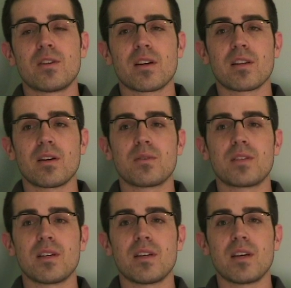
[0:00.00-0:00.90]

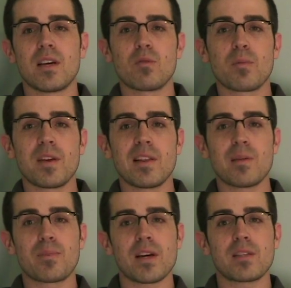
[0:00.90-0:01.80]
Nicolosi, he repeatedly
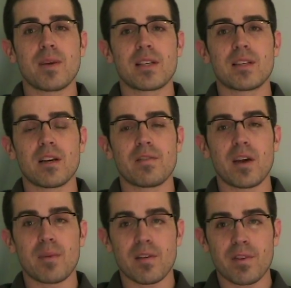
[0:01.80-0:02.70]
pressed myself
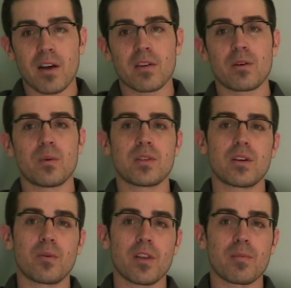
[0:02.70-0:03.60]
and my father, who was
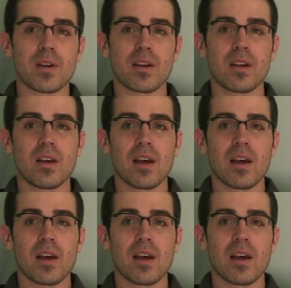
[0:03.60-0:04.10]
there with me,